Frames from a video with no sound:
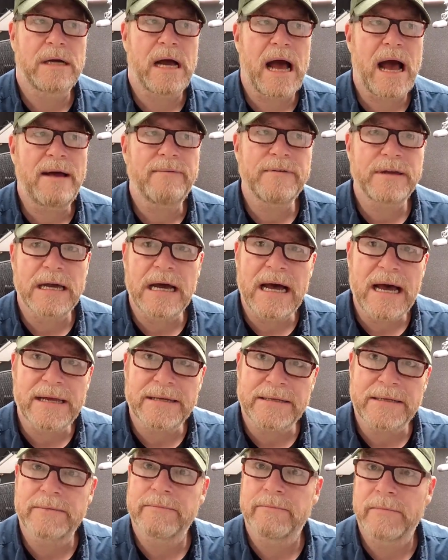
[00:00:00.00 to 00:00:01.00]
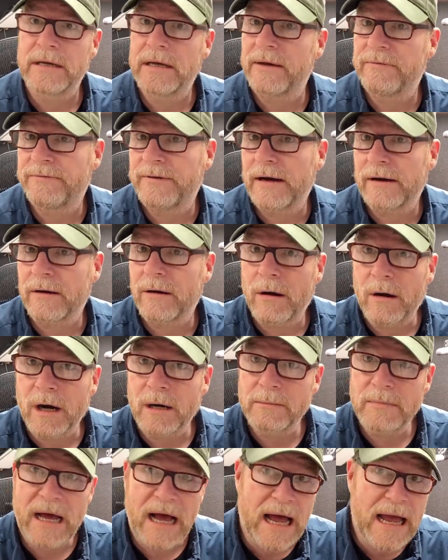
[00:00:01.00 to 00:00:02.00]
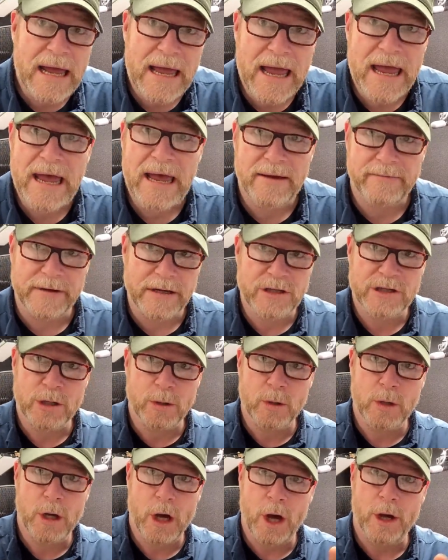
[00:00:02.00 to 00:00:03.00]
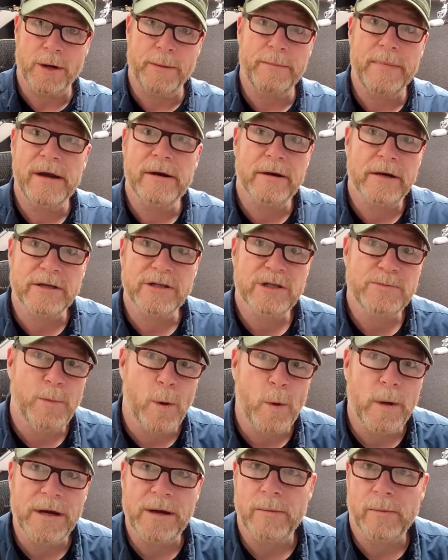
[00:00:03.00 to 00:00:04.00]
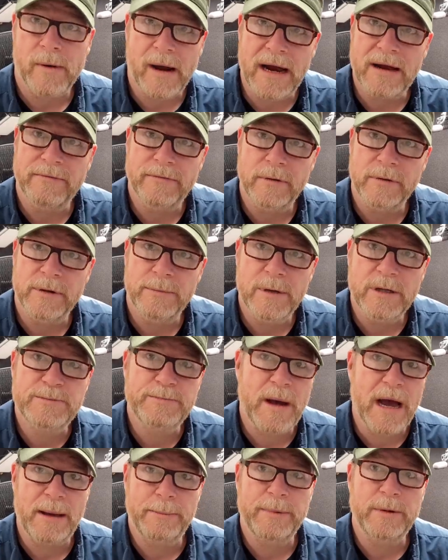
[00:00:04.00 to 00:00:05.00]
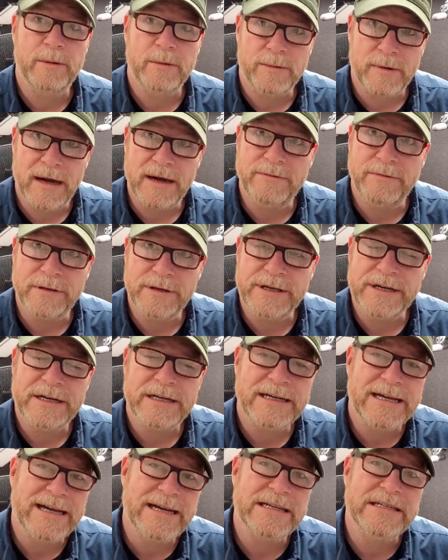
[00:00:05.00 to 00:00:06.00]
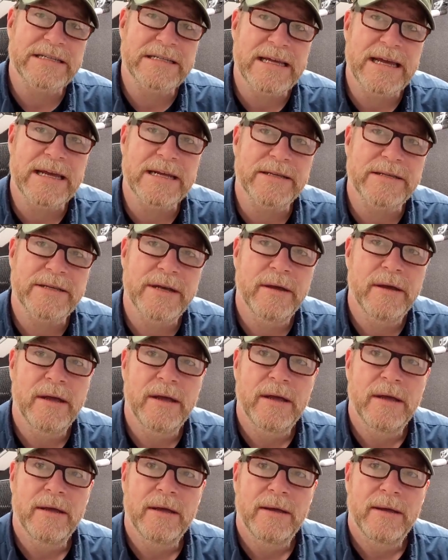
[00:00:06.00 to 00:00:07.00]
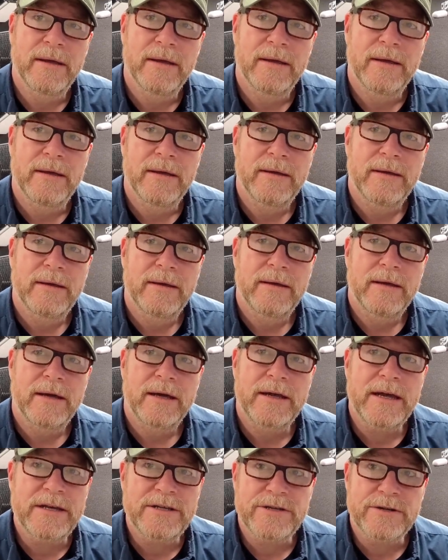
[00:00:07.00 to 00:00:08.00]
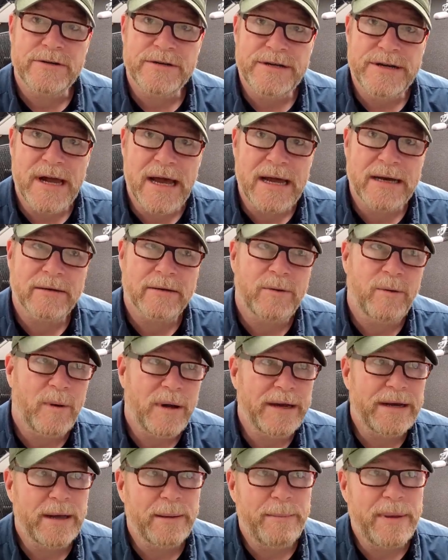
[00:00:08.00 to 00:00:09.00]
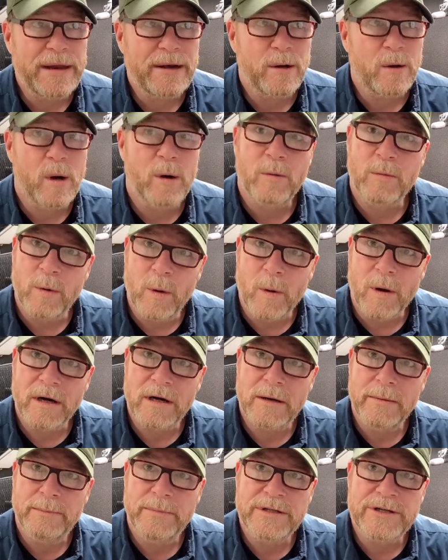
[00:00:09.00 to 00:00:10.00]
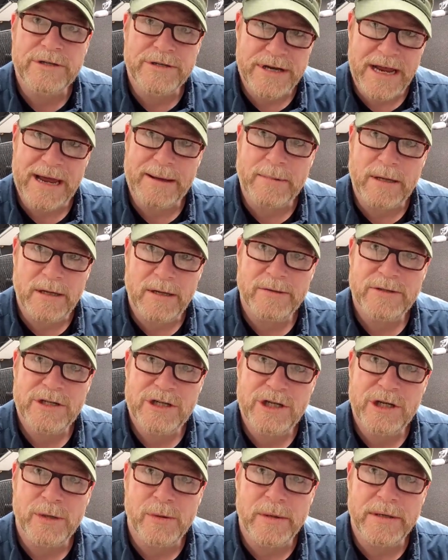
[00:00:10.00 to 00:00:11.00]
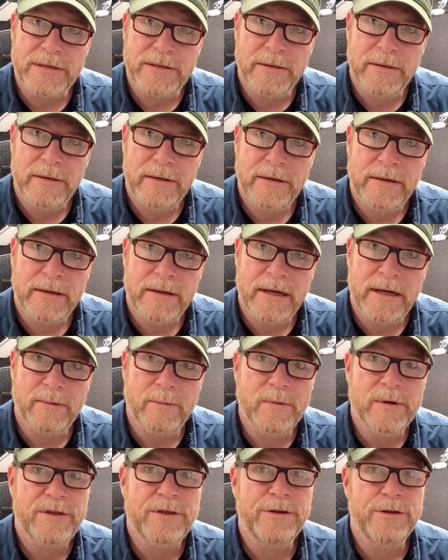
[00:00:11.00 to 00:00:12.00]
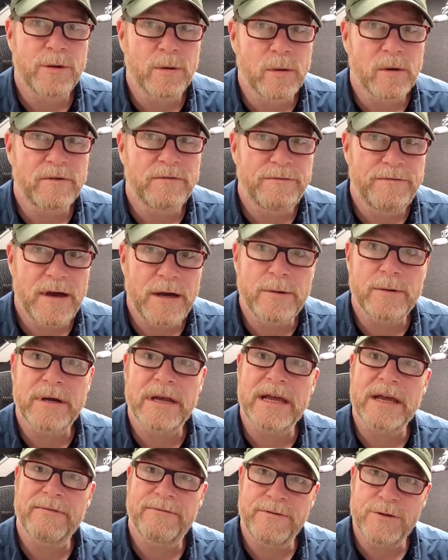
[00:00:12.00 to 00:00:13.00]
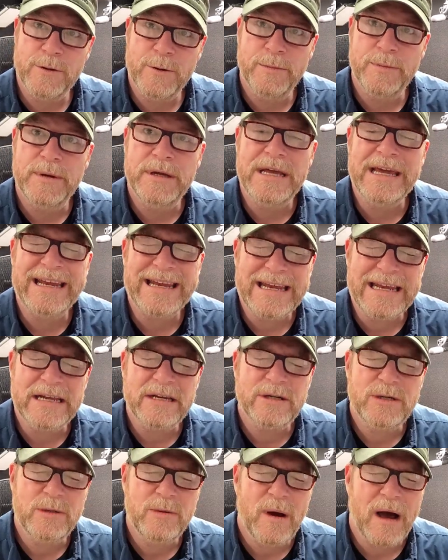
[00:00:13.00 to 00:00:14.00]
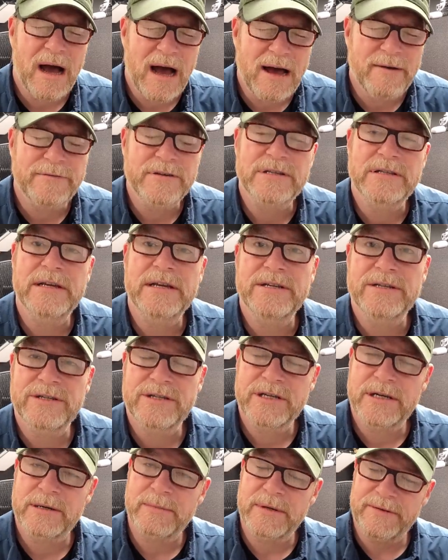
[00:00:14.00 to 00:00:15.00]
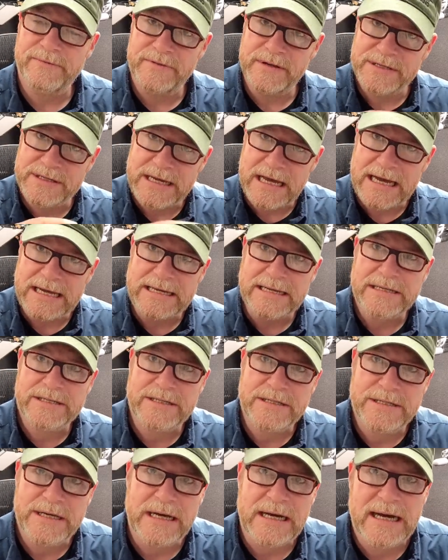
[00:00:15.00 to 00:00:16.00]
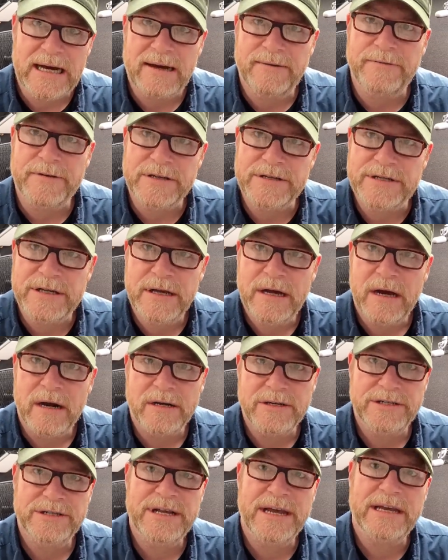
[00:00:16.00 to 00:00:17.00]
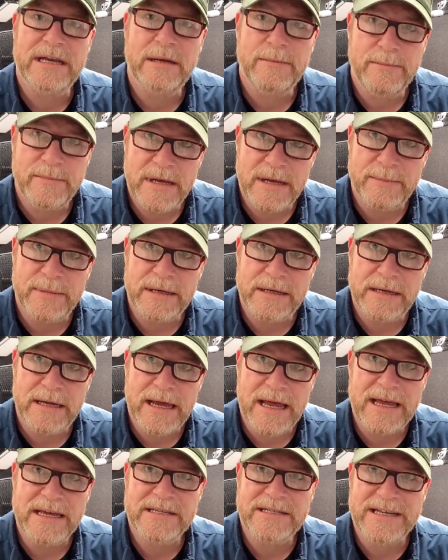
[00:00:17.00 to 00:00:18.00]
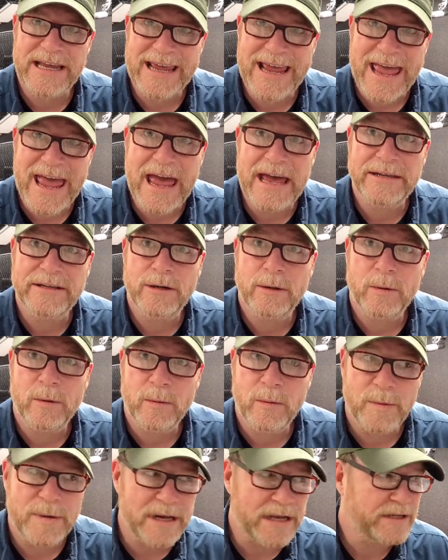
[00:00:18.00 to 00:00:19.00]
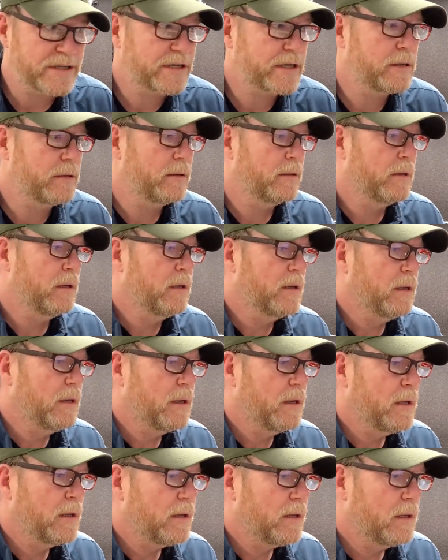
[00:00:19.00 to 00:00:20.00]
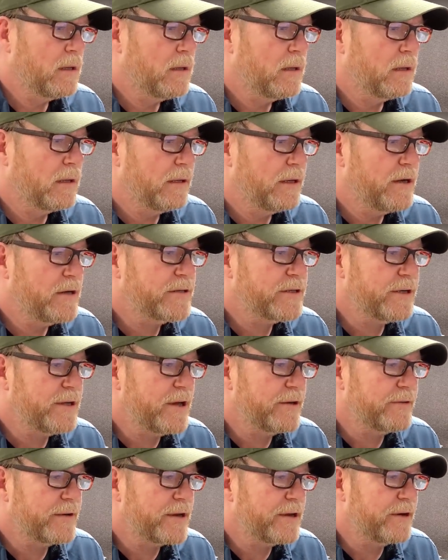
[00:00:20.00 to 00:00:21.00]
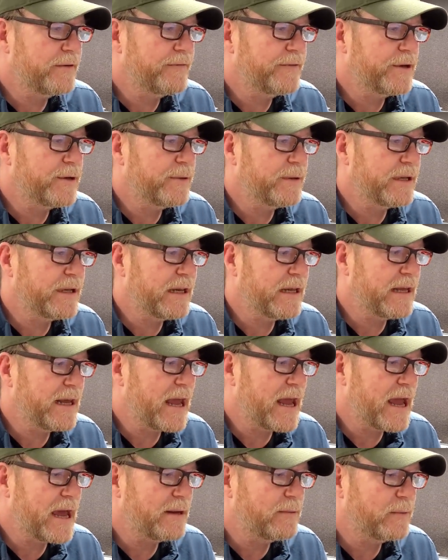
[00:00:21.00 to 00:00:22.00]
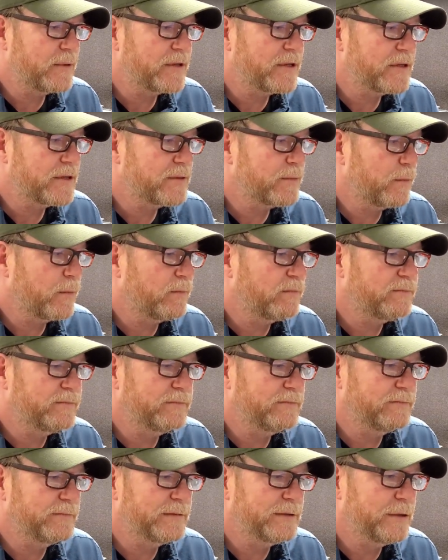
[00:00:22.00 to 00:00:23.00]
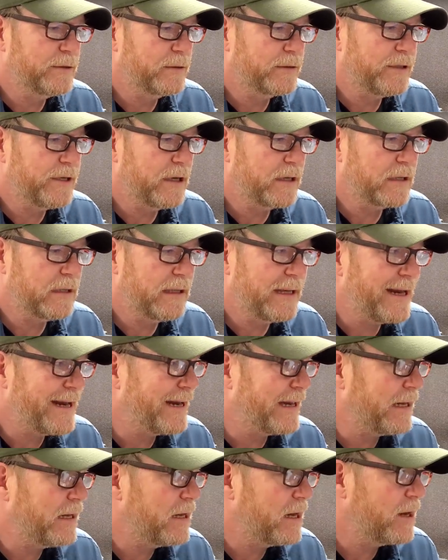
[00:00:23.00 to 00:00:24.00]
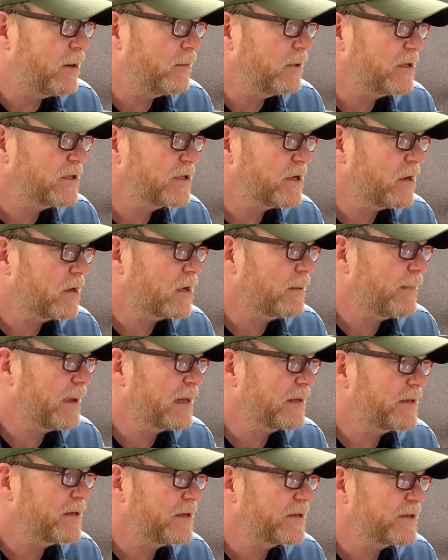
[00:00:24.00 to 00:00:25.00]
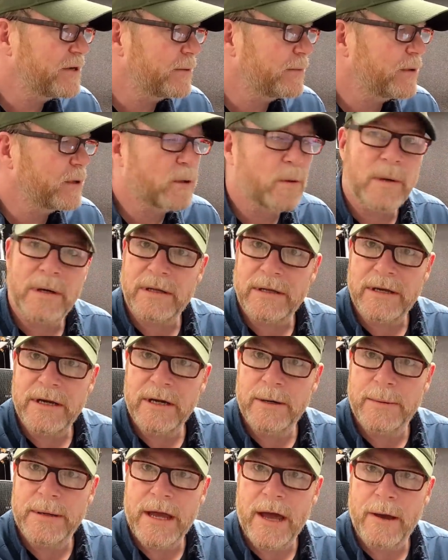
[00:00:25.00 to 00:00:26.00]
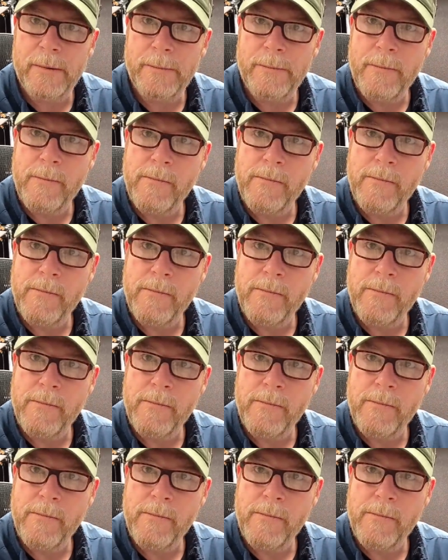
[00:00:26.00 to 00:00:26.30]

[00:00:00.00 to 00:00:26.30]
I've got a firearm. I have a so-called American sporting rifle, the most popular rifle in the United States. I guess you're not quite a Beto O'Rourke, but you're damn close to it. And with your vote, if you get into office, ladies and gentlemen, if this guy gets into office, our Second Amendment is at risk. Here's another interview that he had with this little young lady, and let's talk about this here real quickly. Here we go.